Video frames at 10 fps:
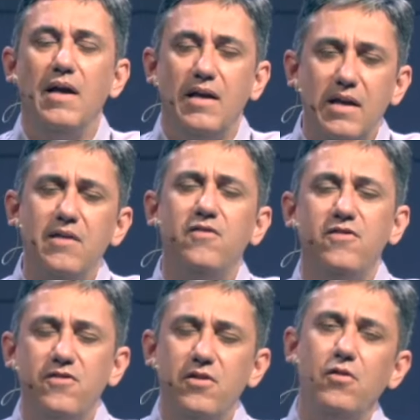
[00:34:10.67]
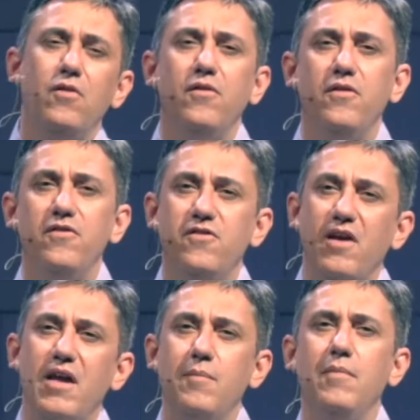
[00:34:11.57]
He is still the
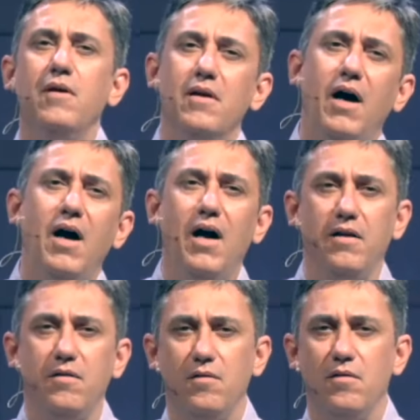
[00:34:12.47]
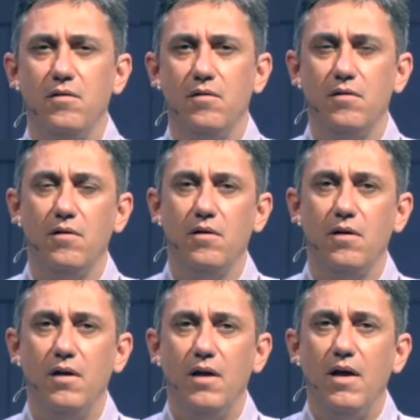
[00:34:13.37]
same God,
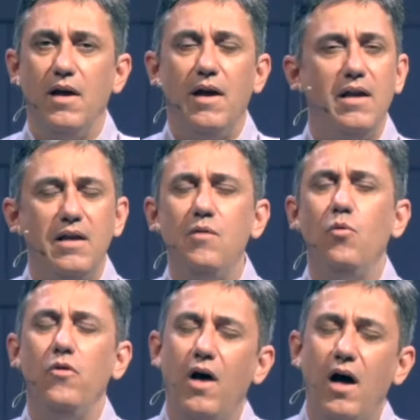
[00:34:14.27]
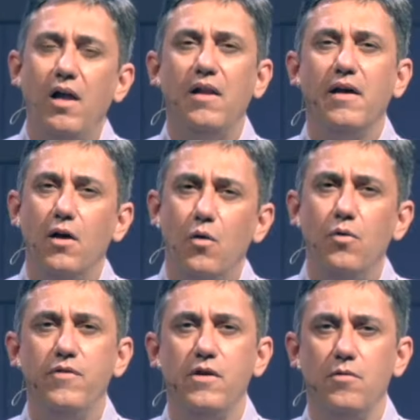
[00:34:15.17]
and He will not let go
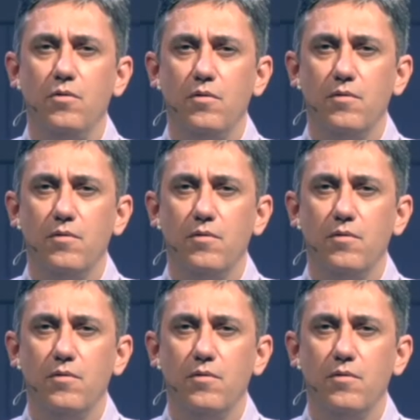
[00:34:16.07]
of you.